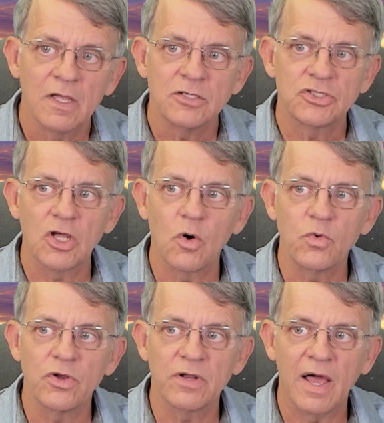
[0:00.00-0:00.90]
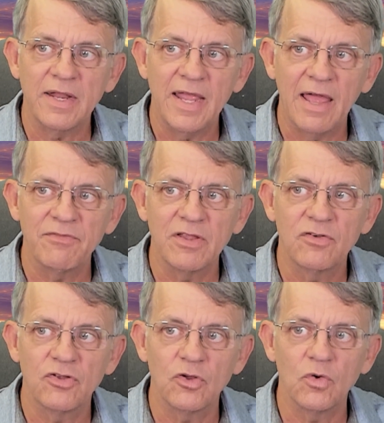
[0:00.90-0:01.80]
So you're not having
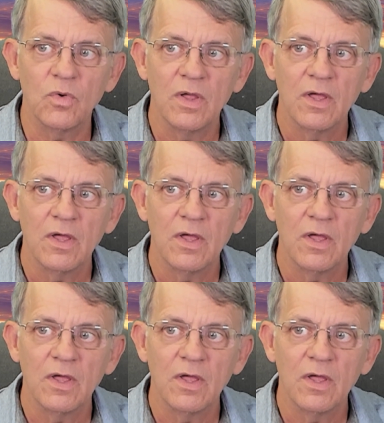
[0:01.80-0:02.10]
to